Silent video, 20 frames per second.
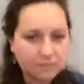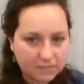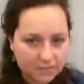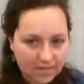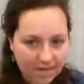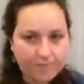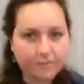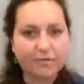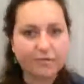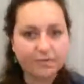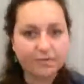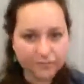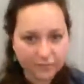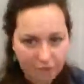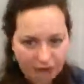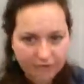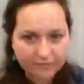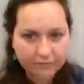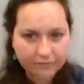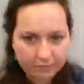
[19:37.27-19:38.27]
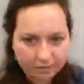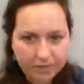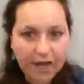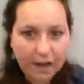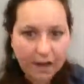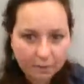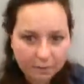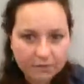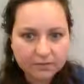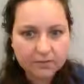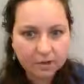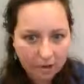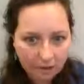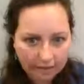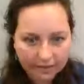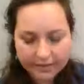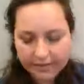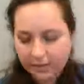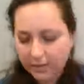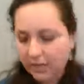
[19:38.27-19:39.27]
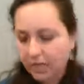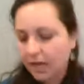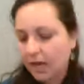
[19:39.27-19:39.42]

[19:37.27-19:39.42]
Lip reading: type of novel, I would call it.